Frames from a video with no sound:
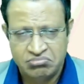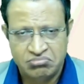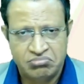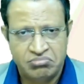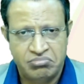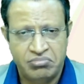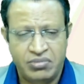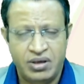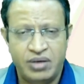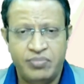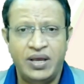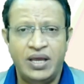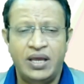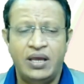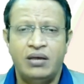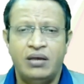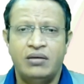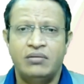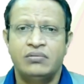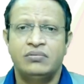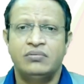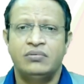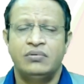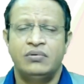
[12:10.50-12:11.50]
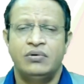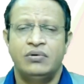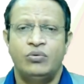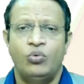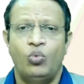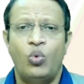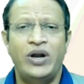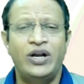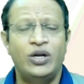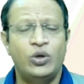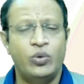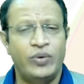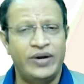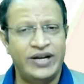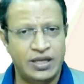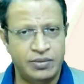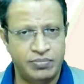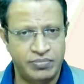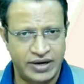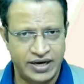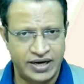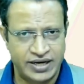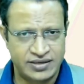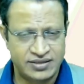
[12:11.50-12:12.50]
maybe 120
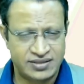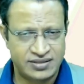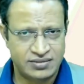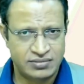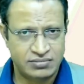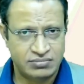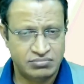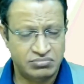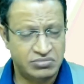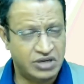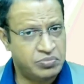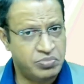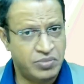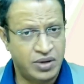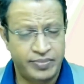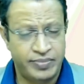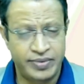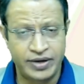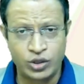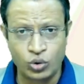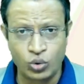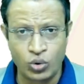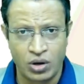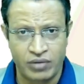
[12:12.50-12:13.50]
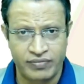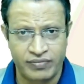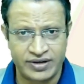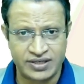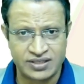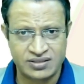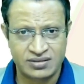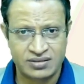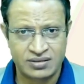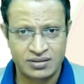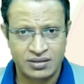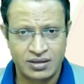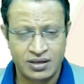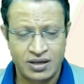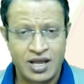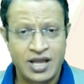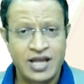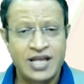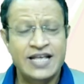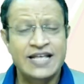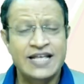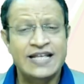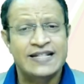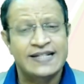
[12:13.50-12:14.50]
minutes, that may be 2 hours.
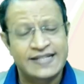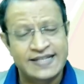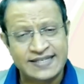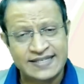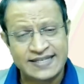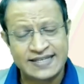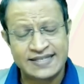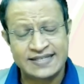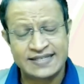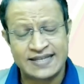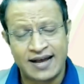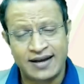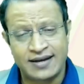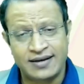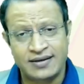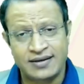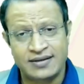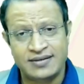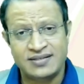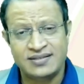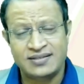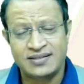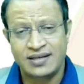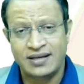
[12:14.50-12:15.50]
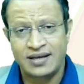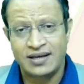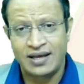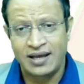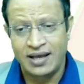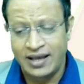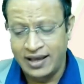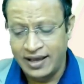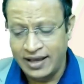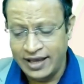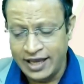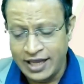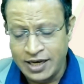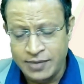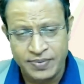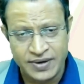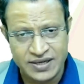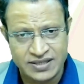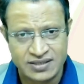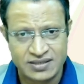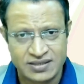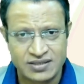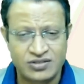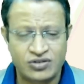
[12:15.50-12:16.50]
This occurs in
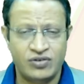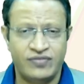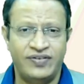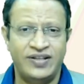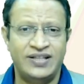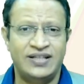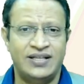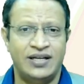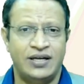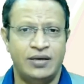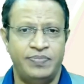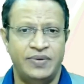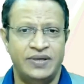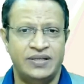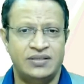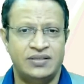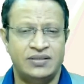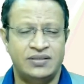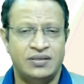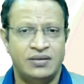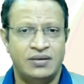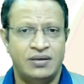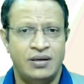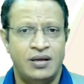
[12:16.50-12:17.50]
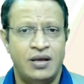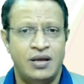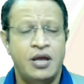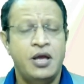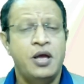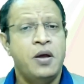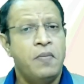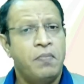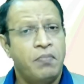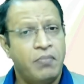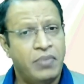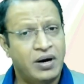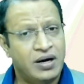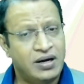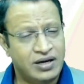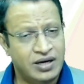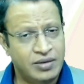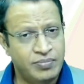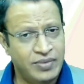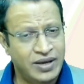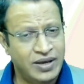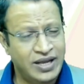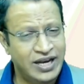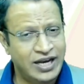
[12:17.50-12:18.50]
presence of a therapist, but
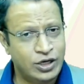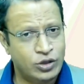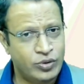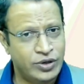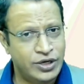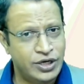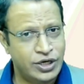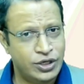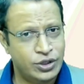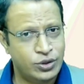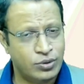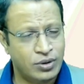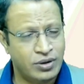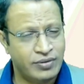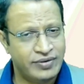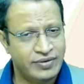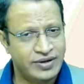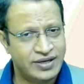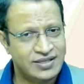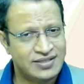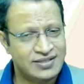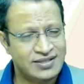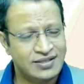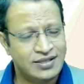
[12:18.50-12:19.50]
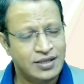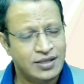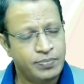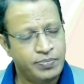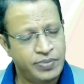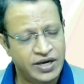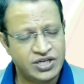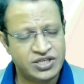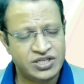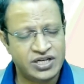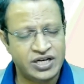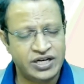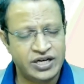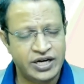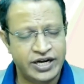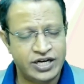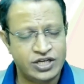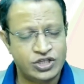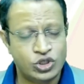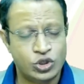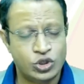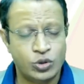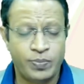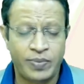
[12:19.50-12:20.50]
remaining 22 hours, the patient
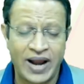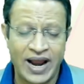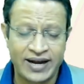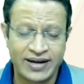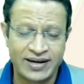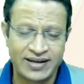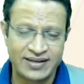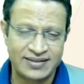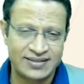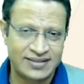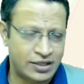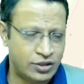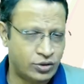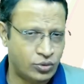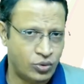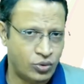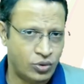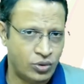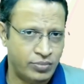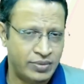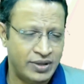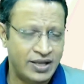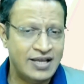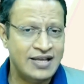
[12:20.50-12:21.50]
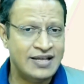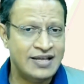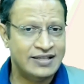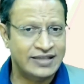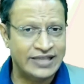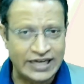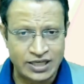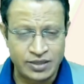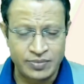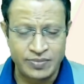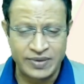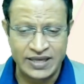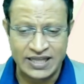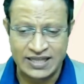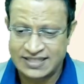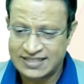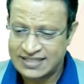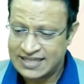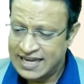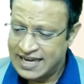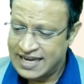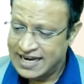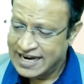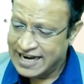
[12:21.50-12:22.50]
needs to practice at home. That means
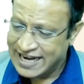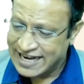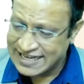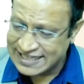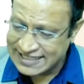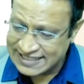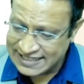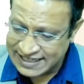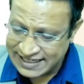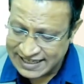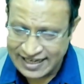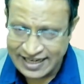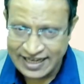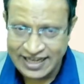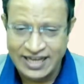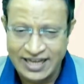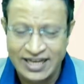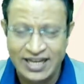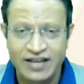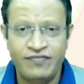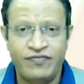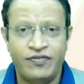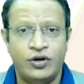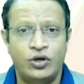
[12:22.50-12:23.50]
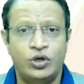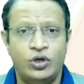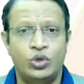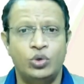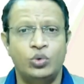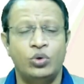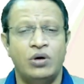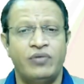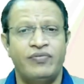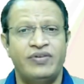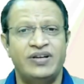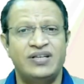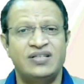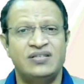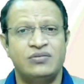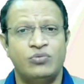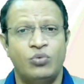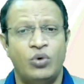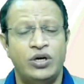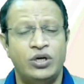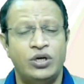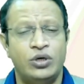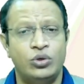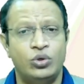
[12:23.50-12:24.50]
it is a training for 2 hours,
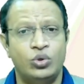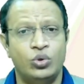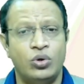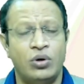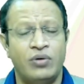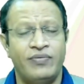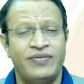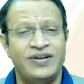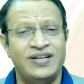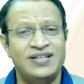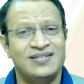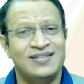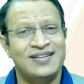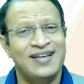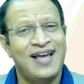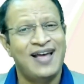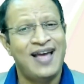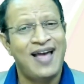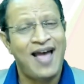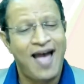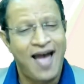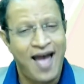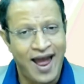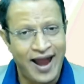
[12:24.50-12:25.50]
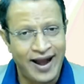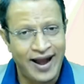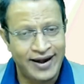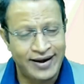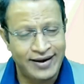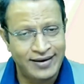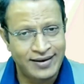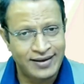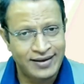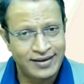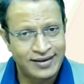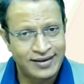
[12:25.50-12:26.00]
1 to 2 hours, and